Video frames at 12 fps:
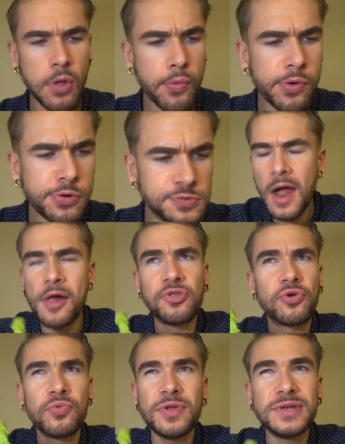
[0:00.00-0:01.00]
Woo! And
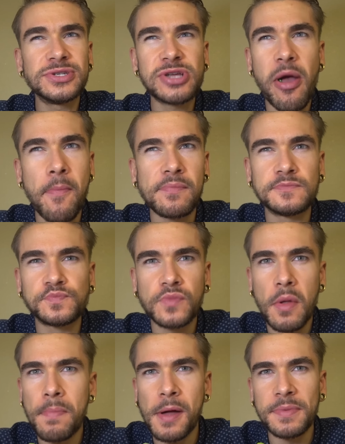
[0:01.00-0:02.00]
they're really not
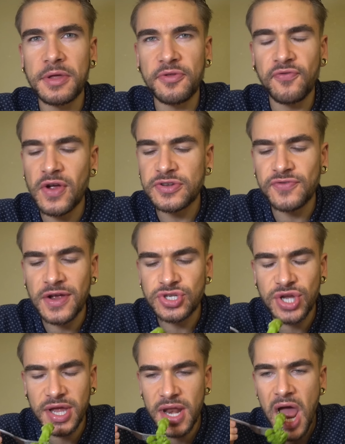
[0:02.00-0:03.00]
pumping out the fresh fried
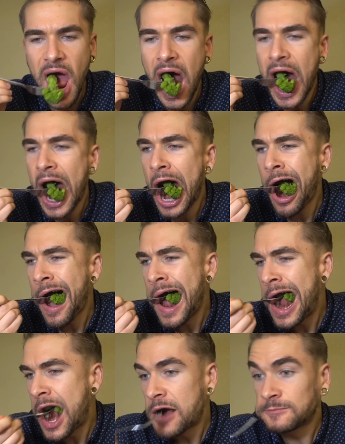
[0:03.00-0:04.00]
chicken.
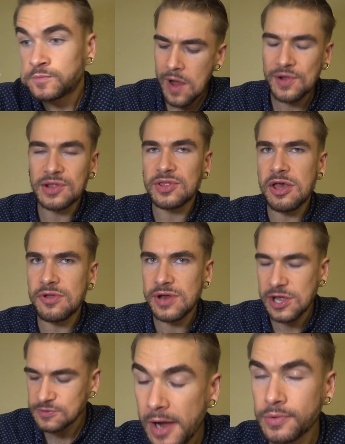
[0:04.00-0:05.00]
Unlike the other night.